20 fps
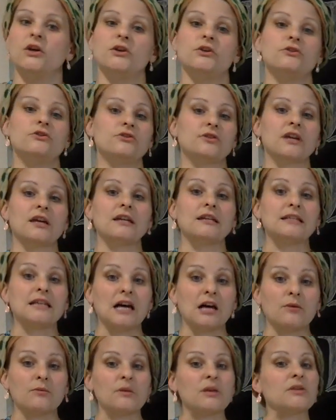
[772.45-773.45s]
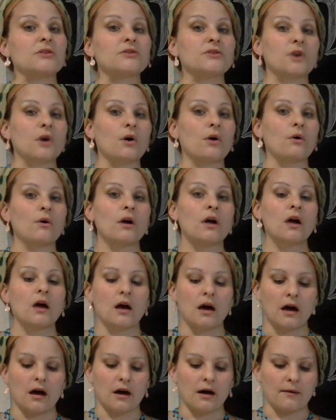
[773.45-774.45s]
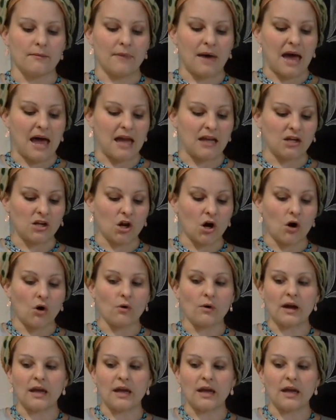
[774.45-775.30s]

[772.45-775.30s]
You just gotta tell me so I know.